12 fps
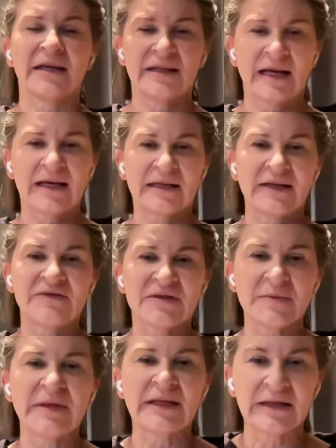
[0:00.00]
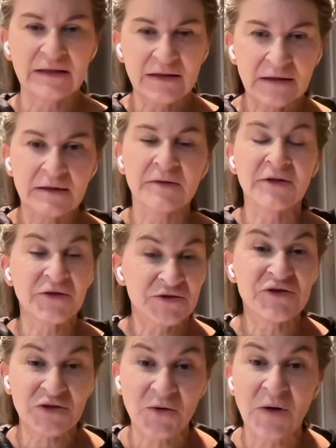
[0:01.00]
And that gives me the
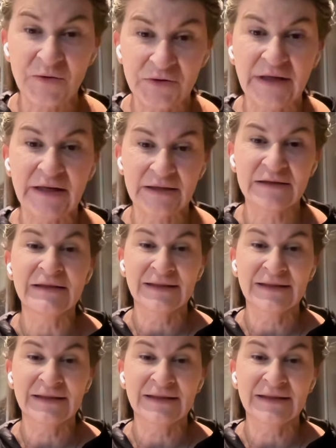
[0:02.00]
courage to go out there.